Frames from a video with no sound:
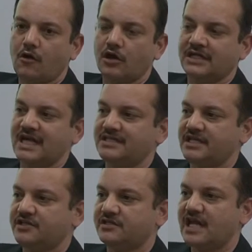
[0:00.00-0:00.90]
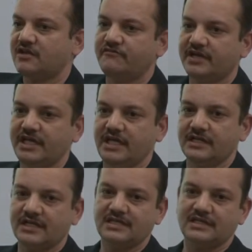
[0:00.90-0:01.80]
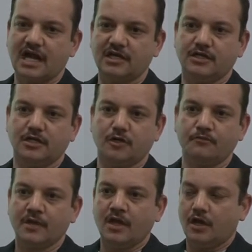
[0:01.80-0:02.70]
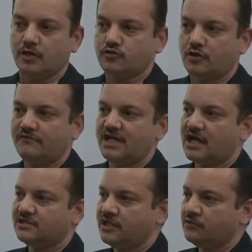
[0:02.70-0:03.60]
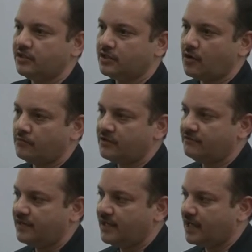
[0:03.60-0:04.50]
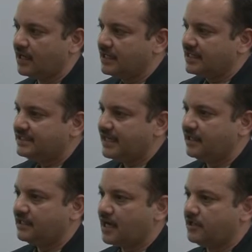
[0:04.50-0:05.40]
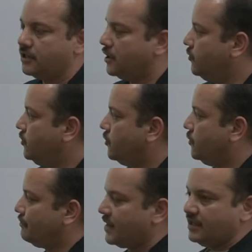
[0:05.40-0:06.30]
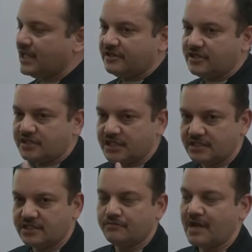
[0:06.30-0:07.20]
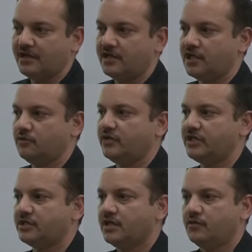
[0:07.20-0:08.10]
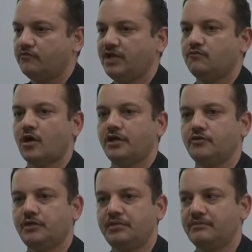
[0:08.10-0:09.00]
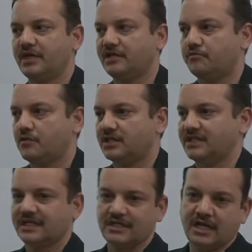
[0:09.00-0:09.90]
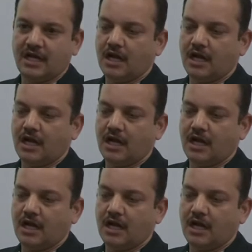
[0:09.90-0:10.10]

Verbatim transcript: organizations like FICI, they start sort of liaisoning with the government of India, saying that, that this is the manner in which we want to implement the project.